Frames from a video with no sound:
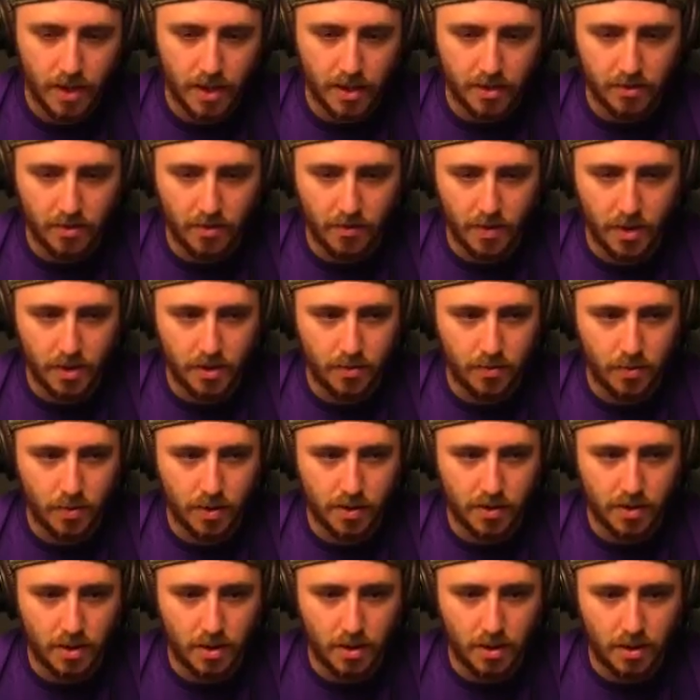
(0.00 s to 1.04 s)
exclamation
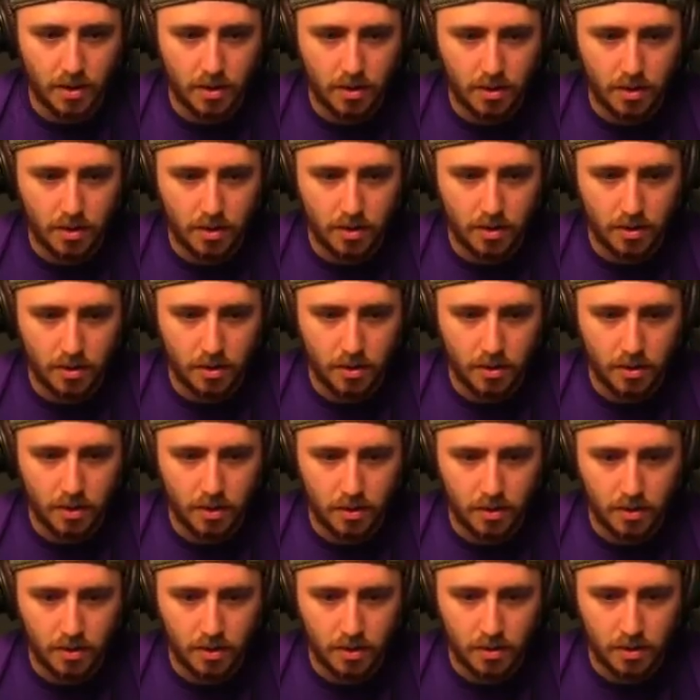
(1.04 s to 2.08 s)
points are. Yeah,
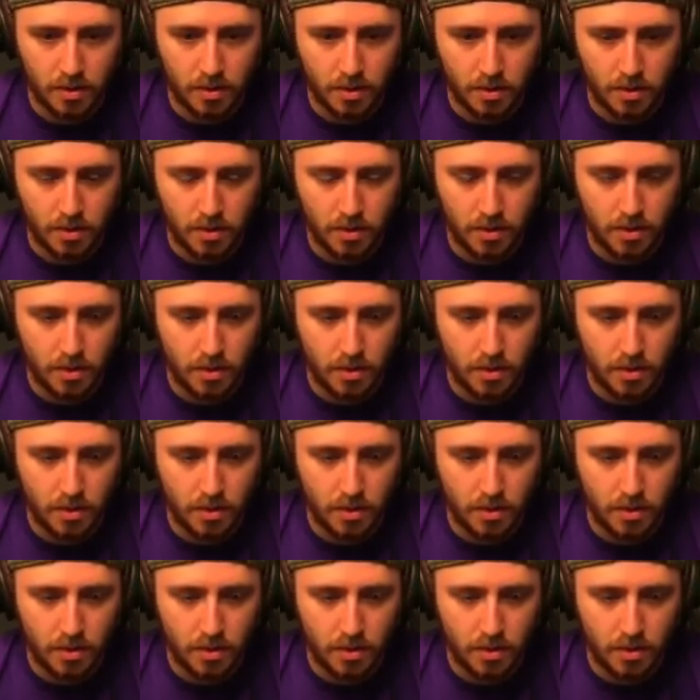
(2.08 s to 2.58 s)
do all these things.